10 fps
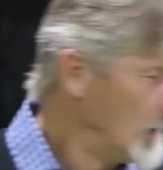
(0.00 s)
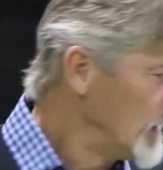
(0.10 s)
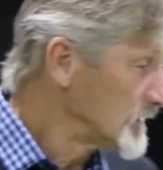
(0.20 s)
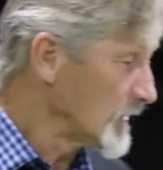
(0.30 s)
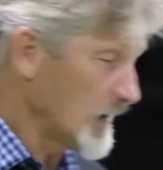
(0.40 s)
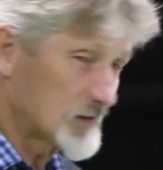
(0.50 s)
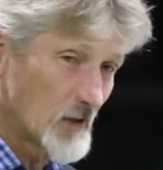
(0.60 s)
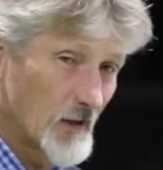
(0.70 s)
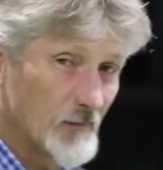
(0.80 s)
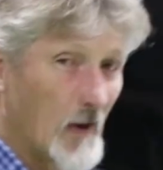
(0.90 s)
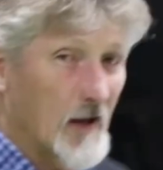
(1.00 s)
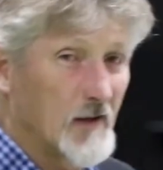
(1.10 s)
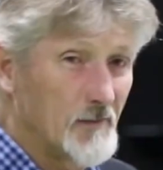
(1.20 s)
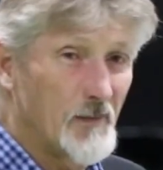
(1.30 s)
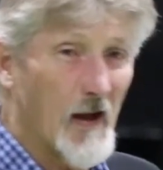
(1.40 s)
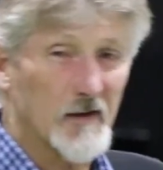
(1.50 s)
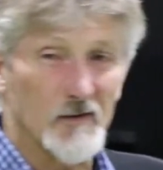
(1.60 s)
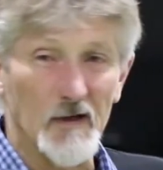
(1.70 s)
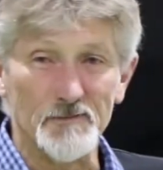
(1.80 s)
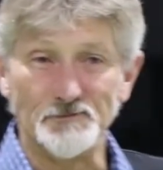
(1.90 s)
So that's sort of my
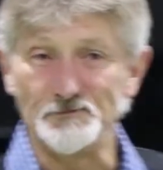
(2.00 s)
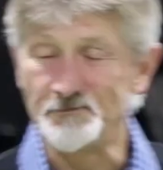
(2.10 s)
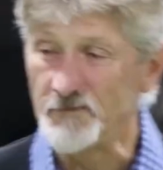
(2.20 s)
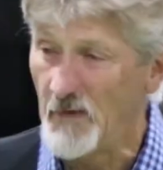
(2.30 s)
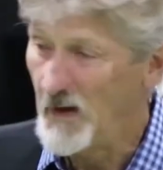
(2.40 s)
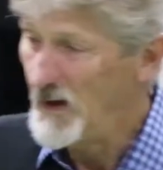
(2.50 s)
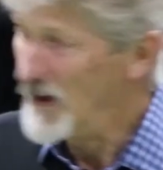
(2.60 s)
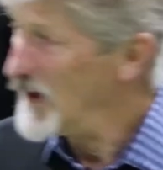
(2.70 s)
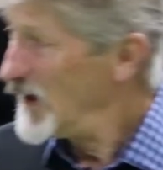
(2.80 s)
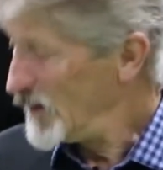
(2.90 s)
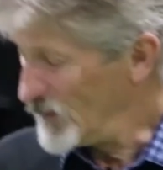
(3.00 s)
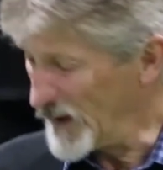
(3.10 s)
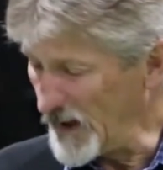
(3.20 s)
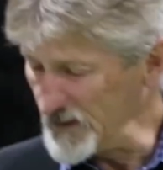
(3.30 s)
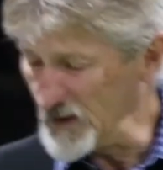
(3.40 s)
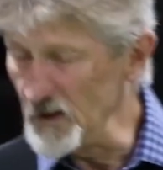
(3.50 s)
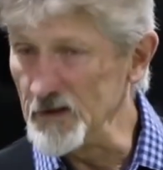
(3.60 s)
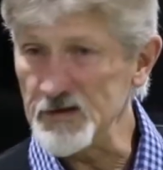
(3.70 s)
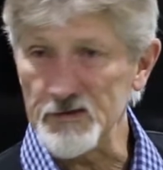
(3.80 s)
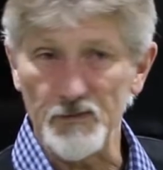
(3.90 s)
background. What I'll do
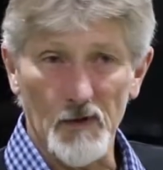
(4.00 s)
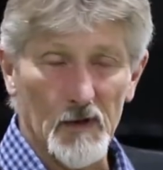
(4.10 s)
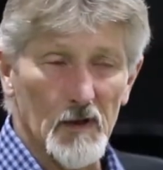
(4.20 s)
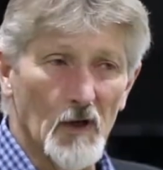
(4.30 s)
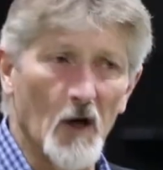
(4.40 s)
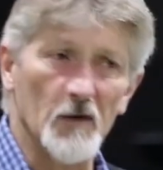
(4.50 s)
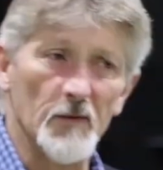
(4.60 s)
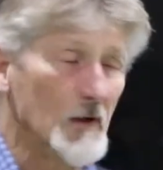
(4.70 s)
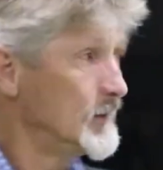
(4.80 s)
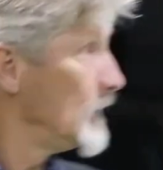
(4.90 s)
is, and